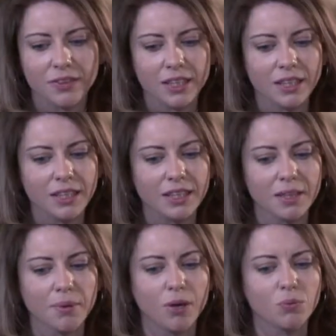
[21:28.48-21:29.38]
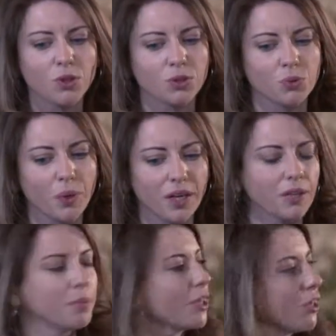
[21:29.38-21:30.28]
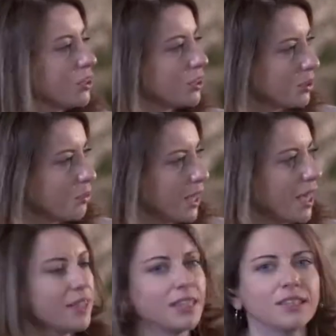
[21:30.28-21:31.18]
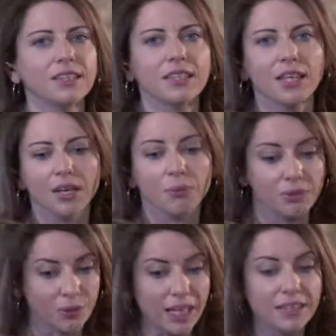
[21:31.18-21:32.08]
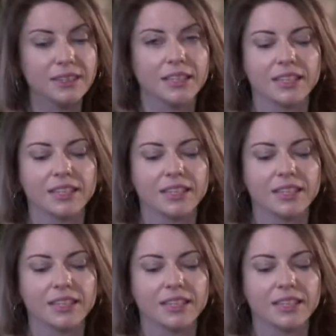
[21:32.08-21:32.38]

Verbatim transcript: thinking about what to wear because we had a, uh, we read in the